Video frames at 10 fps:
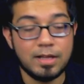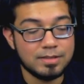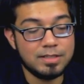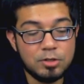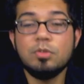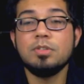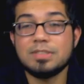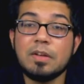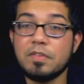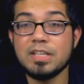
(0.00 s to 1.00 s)
The new
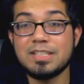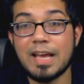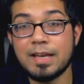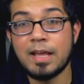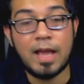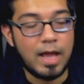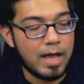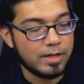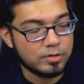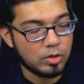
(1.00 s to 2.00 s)
ZV-E10
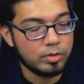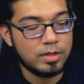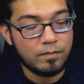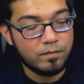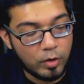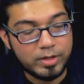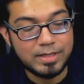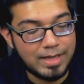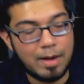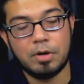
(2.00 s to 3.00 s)
Sony
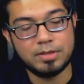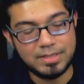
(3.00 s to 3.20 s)
vlogging camera.